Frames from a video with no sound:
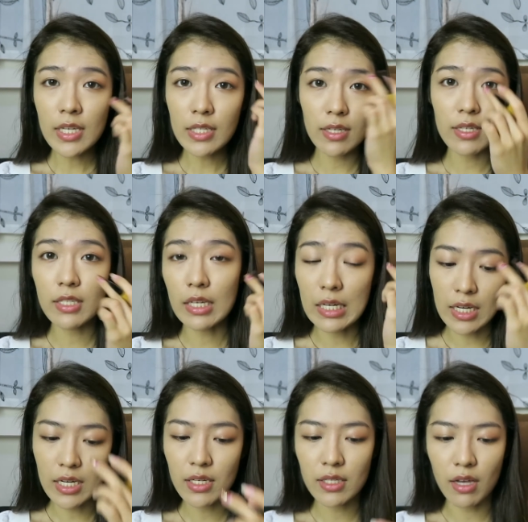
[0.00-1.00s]
since the
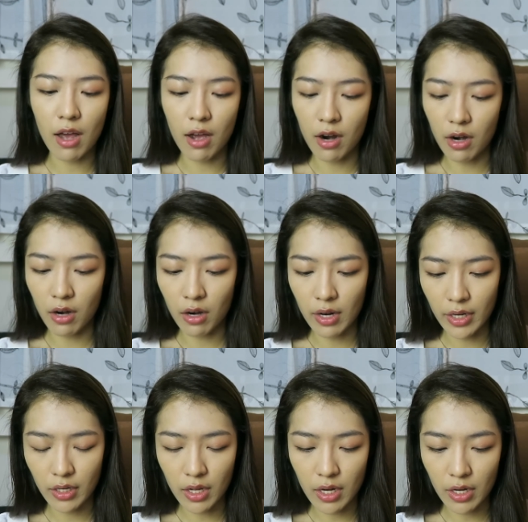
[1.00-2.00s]
lids are like
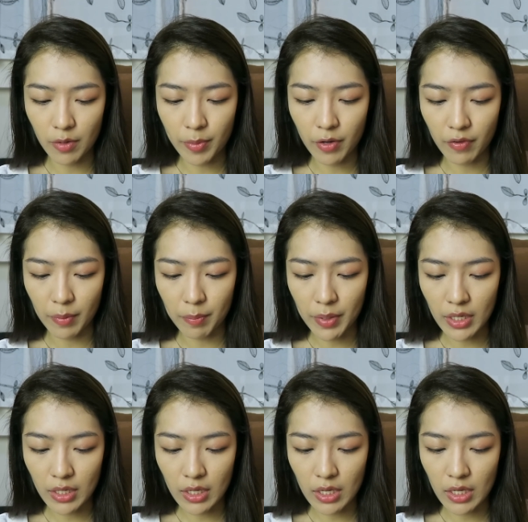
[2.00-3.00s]
a little bit of a
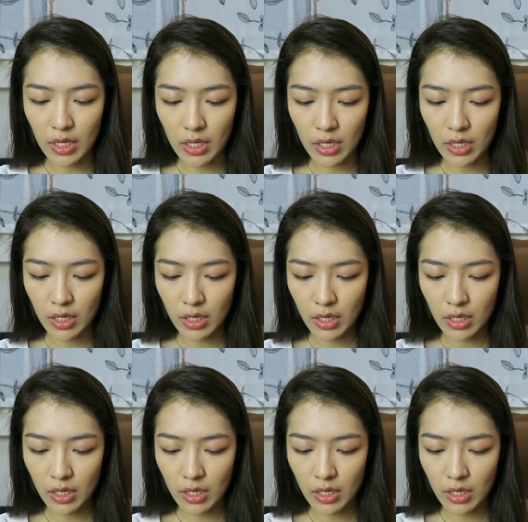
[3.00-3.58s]
pinky